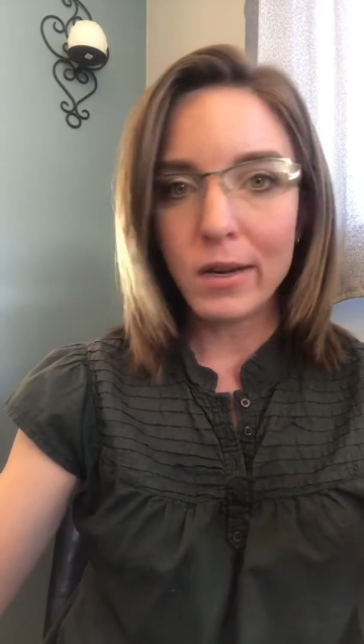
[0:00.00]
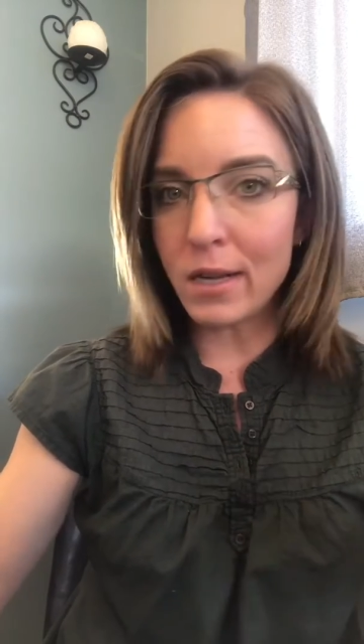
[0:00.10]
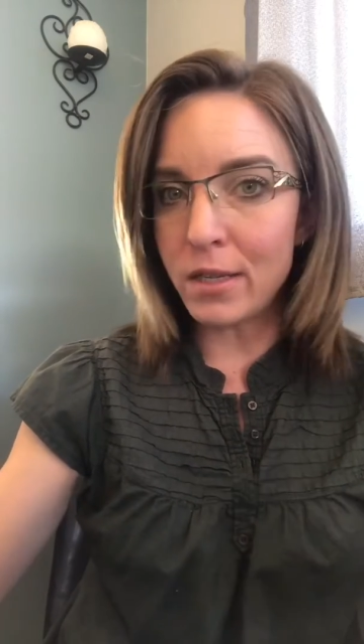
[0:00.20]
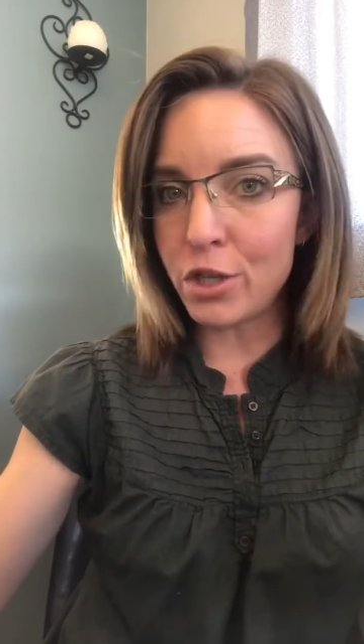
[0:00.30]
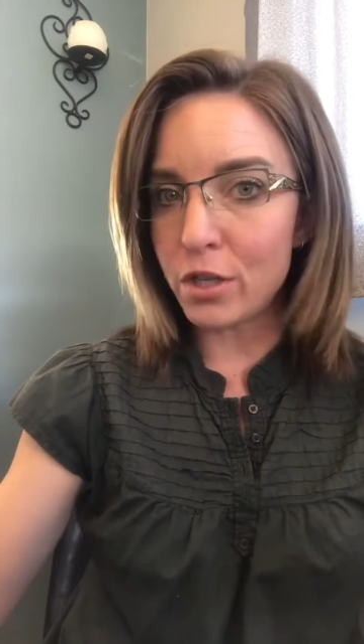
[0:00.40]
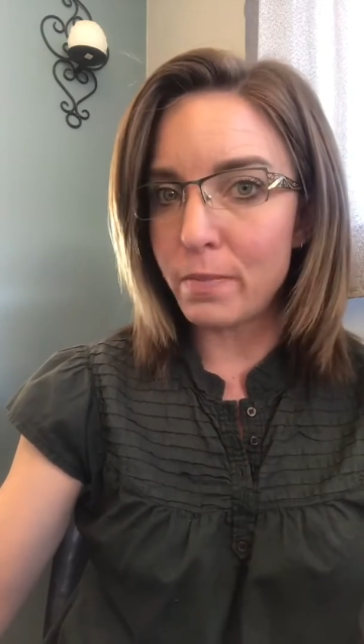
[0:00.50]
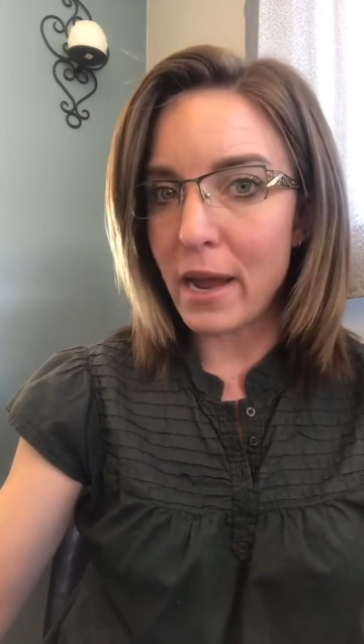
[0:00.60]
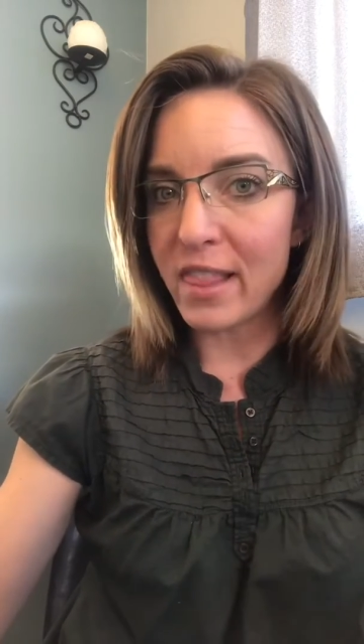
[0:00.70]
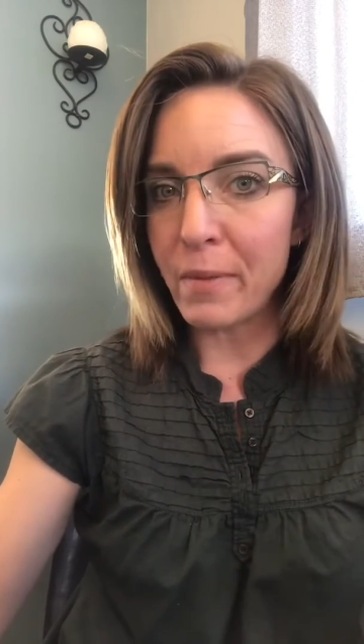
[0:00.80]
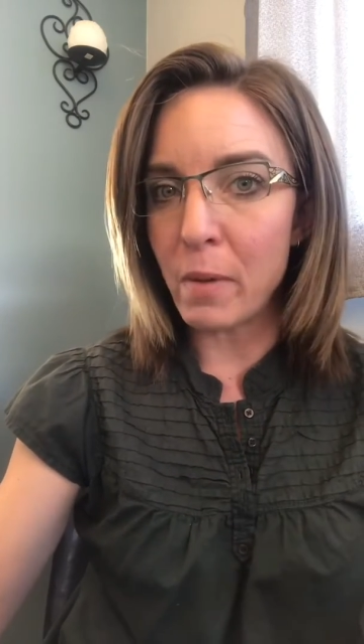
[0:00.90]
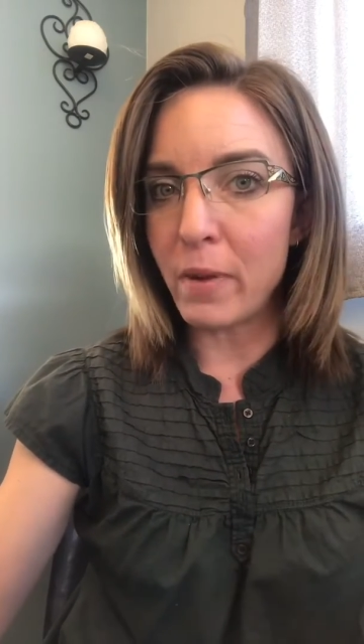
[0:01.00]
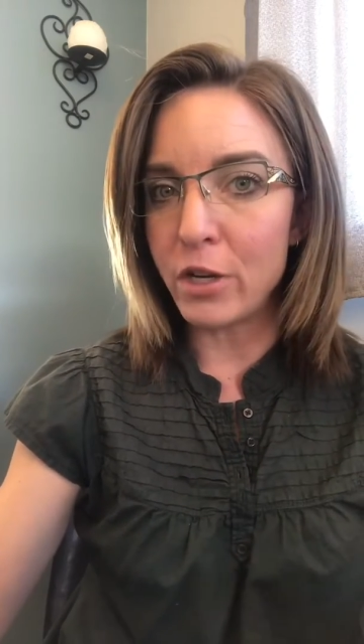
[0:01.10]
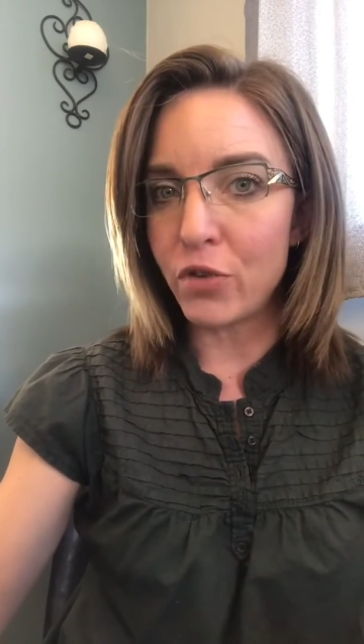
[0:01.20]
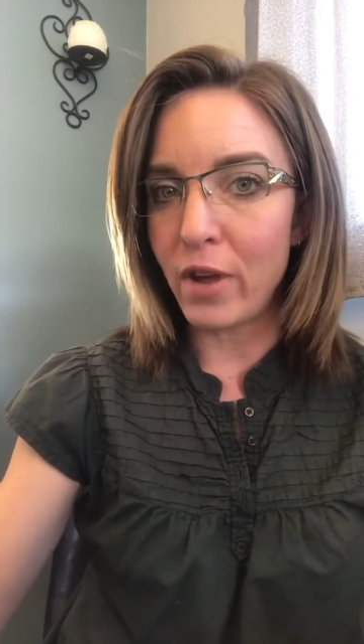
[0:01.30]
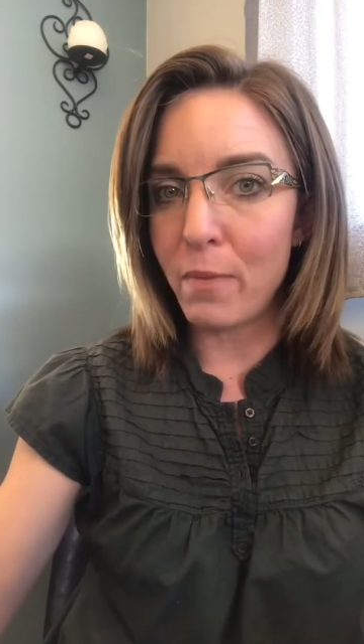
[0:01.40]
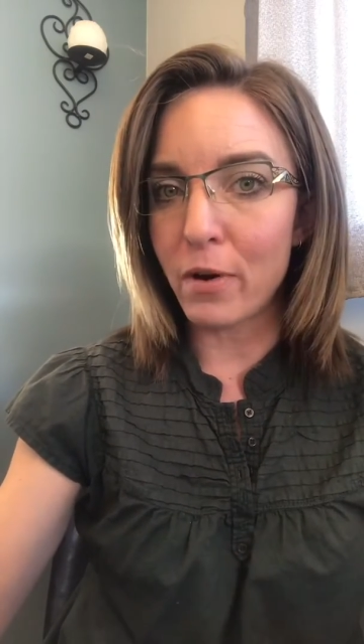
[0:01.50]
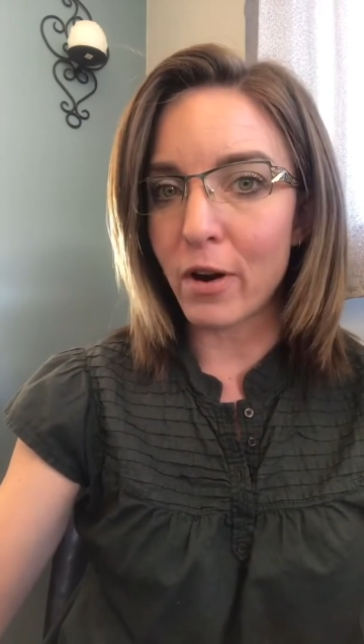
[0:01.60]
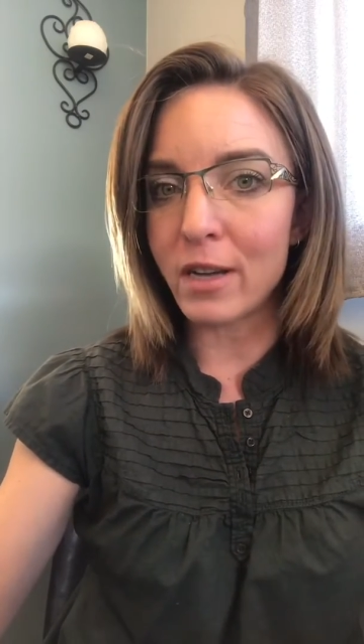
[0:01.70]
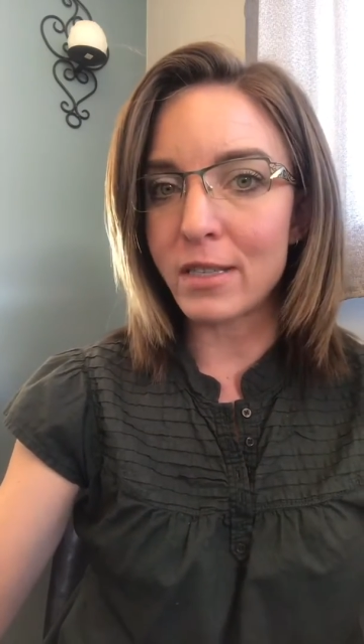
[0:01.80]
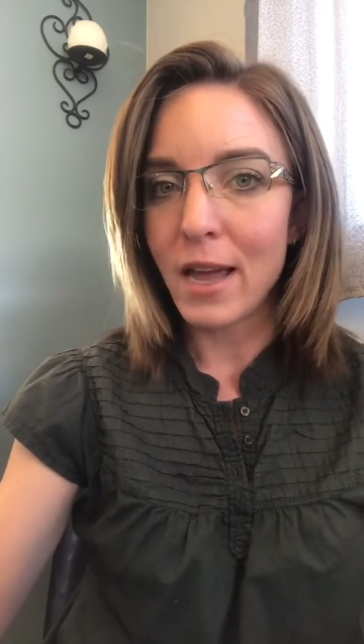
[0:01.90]
doesn't just make them a bunch of
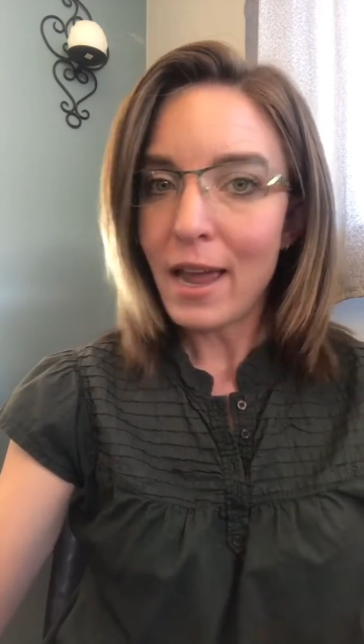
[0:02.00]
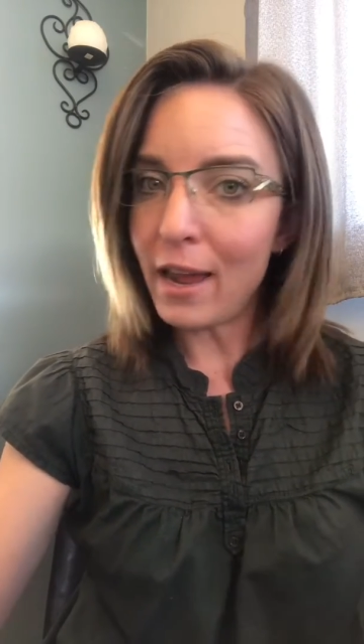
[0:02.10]
hypocrites,